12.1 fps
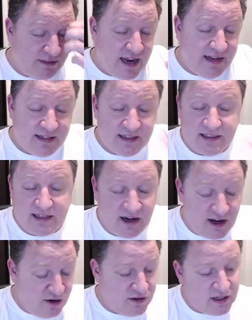dentists,
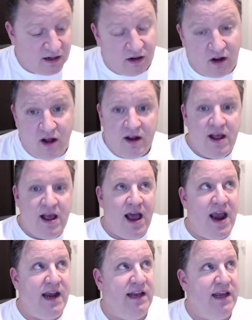and I used it a lot.
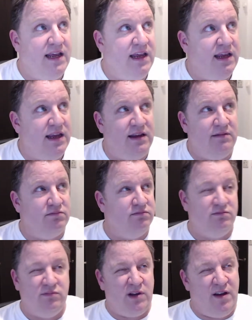I
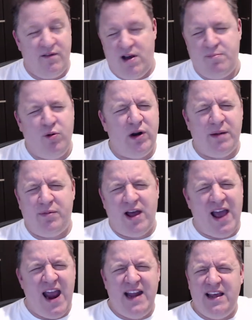pulled up
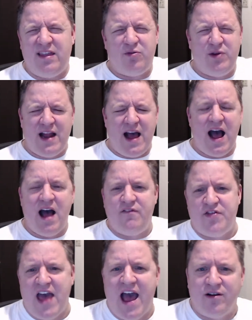like
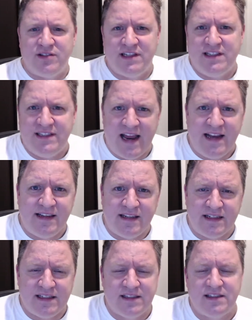83,500
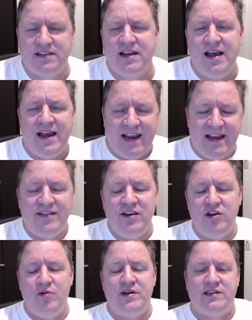dentists in
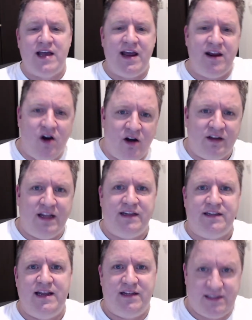the USA on
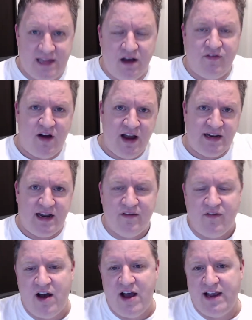LinkedIn,
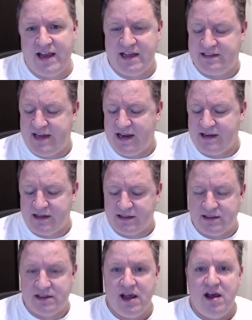self-identifying as
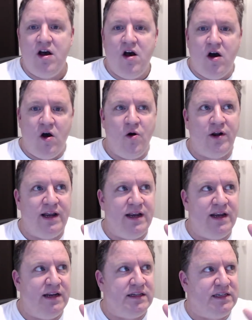dentists.
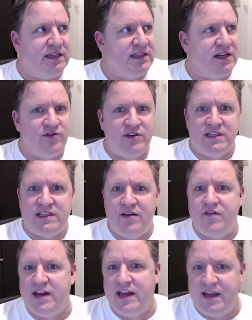Only
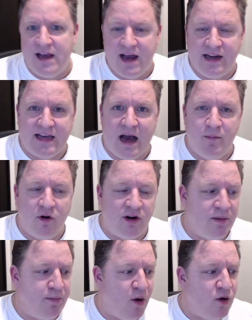670 had come
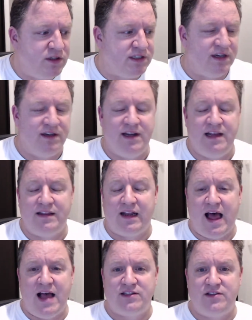on and posted in
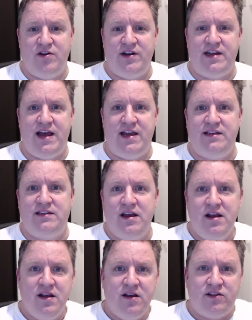the last 30
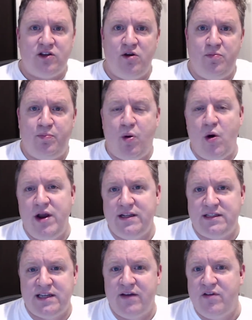days. So
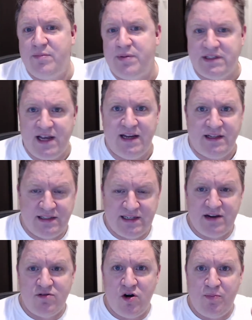0.7%,
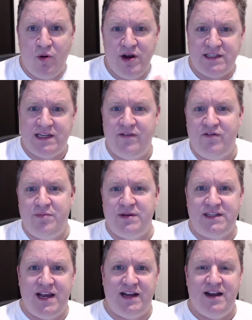
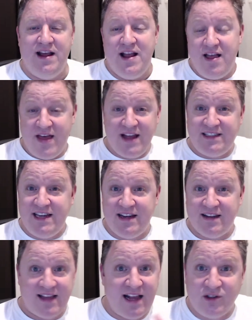0.7%. That's
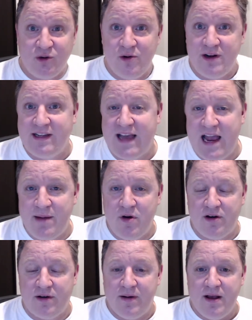it. That's all had
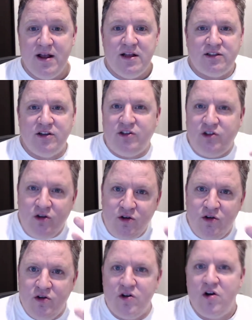came on. So do
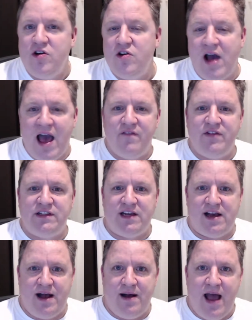you know your
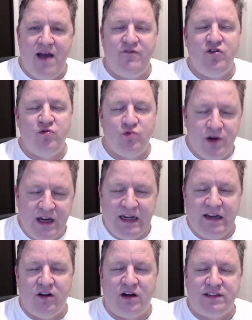avatar? Have you
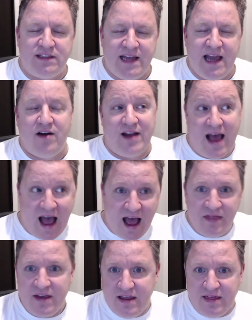really locked it down?
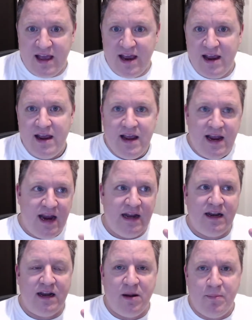Are they there
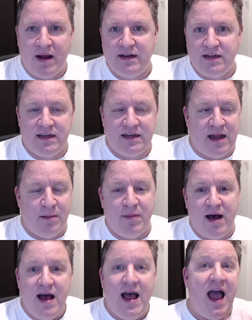in an abundant
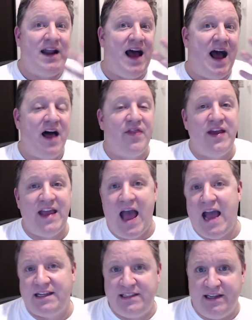number, and are they
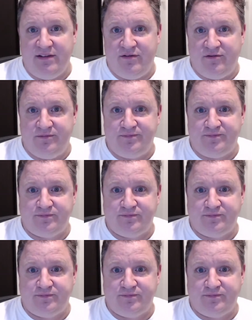active?